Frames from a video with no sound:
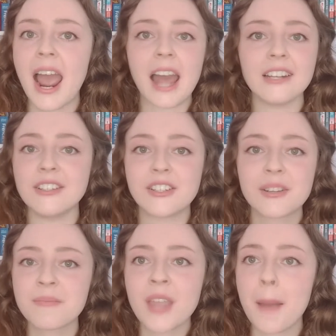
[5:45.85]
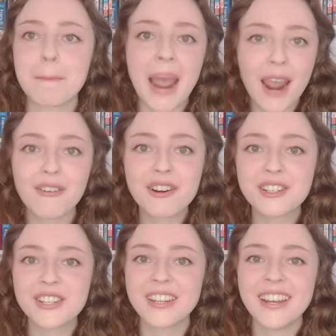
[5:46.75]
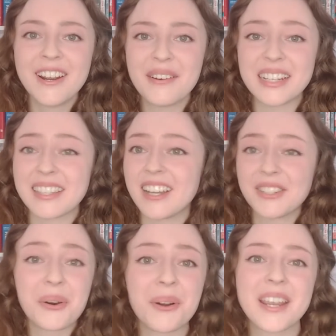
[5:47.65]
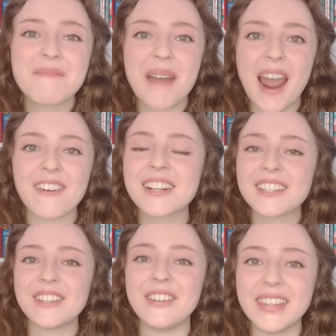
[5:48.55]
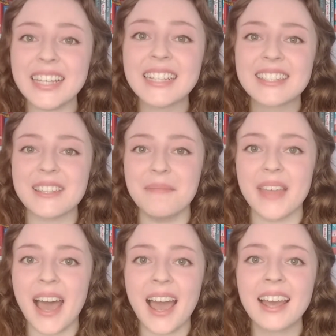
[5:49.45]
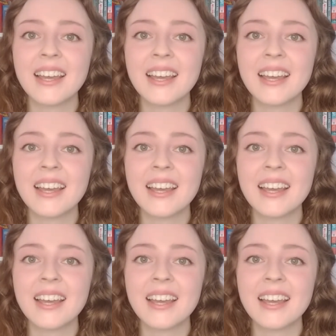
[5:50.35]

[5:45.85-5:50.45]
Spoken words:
and Parrot, who is a talking parrot who leads them there,